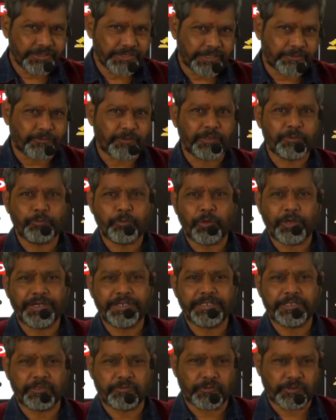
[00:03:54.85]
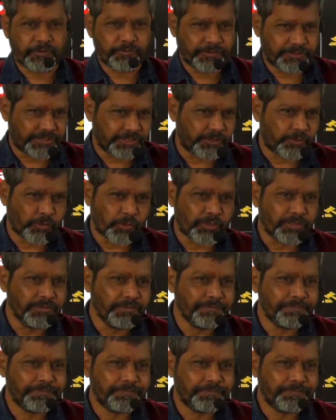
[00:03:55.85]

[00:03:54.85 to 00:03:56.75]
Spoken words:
at one point it was withdrawn,